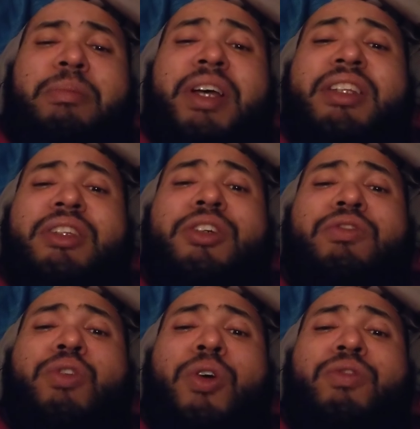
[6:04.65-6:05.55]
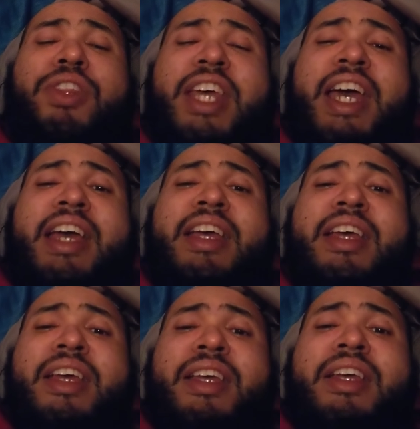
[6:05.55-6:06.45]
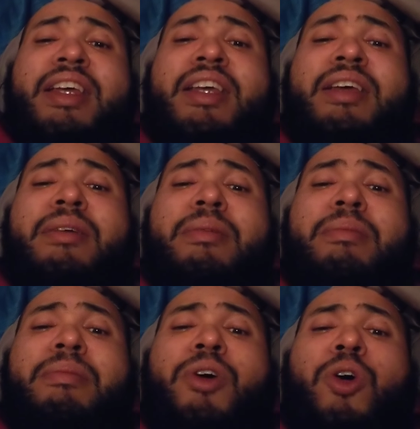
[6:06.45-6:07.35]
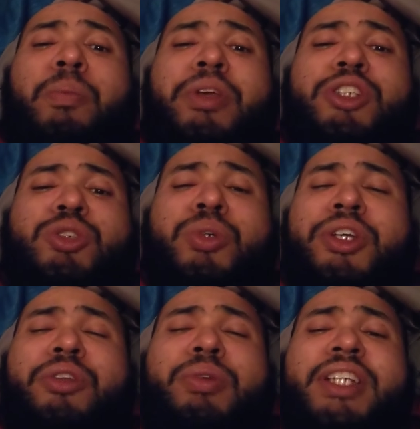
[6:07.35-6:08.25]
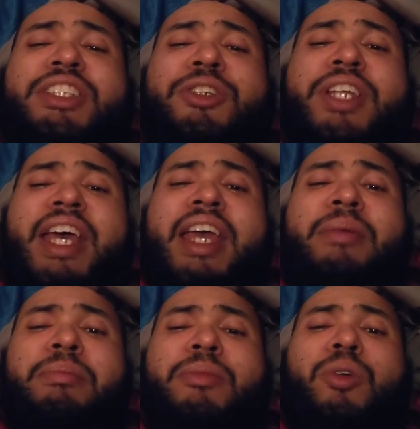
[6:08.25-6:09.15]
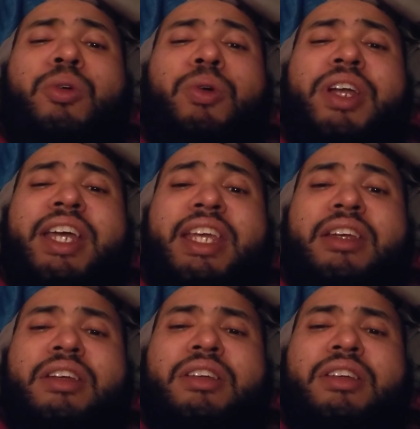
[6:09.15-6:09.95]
But look forward for that. Hope you enjoy the rest of your day or night.